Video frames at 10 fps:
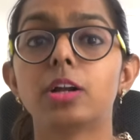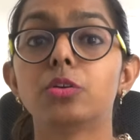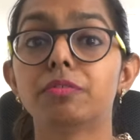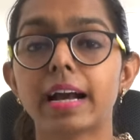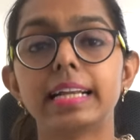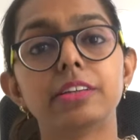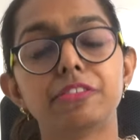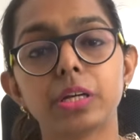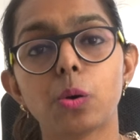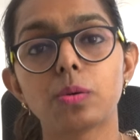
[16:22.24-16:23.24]
to find the
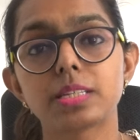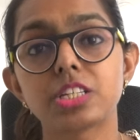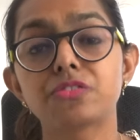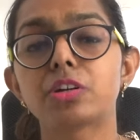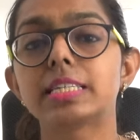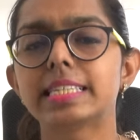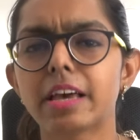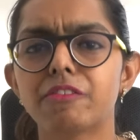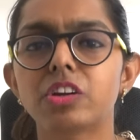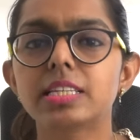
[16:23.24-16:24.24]
free courses for
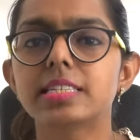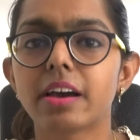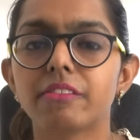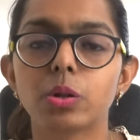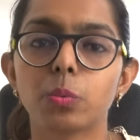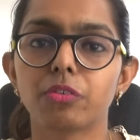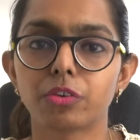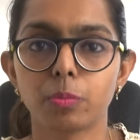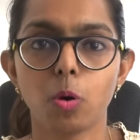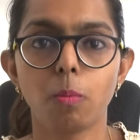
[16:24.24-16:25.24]
several work
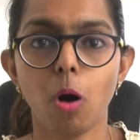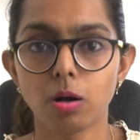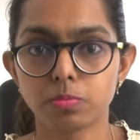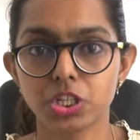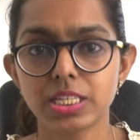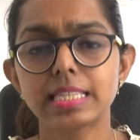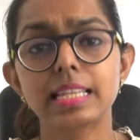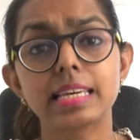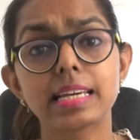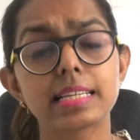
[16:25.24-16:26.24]
from home options. The
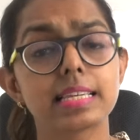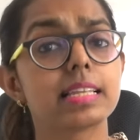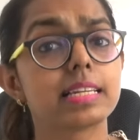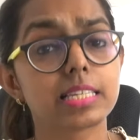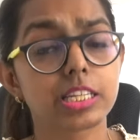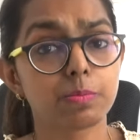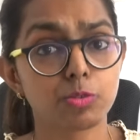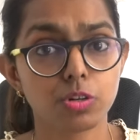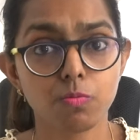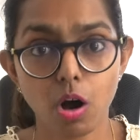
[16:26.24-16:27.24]
link is in the
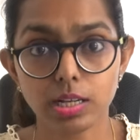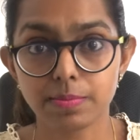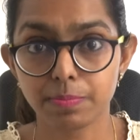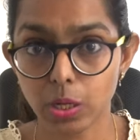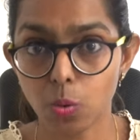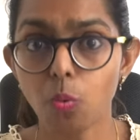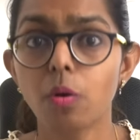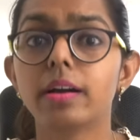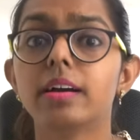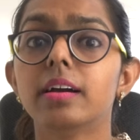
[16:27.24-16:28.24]
description box below.